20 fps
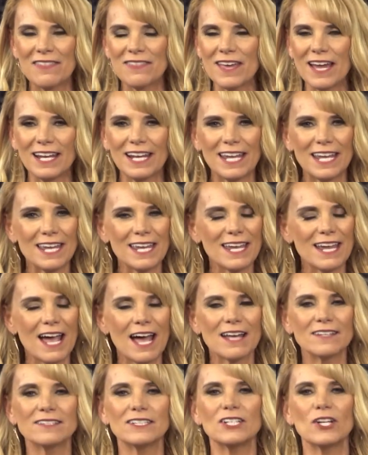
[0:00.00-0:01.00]
that He
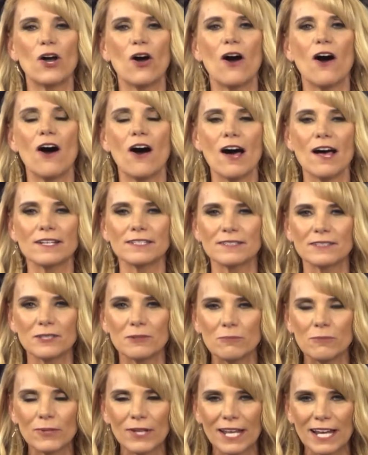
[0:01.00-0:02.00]
has an
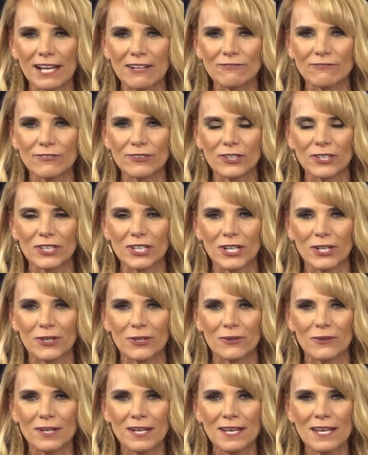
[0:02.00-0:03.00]
awesome plan for
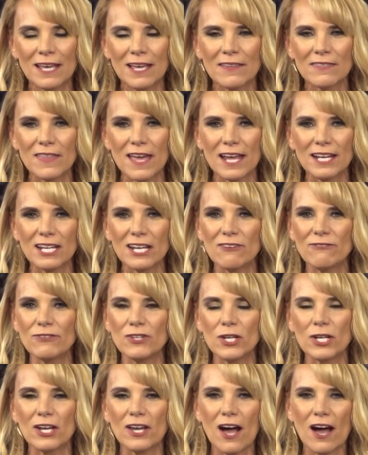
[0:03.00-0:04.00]
you that
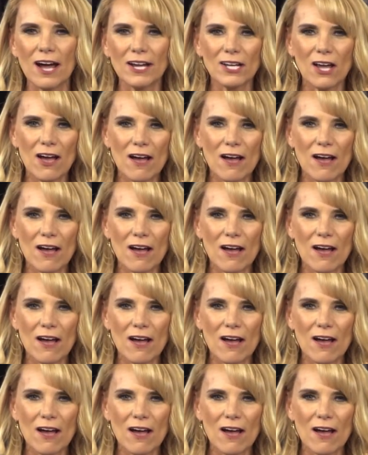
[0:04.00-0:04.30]
if you got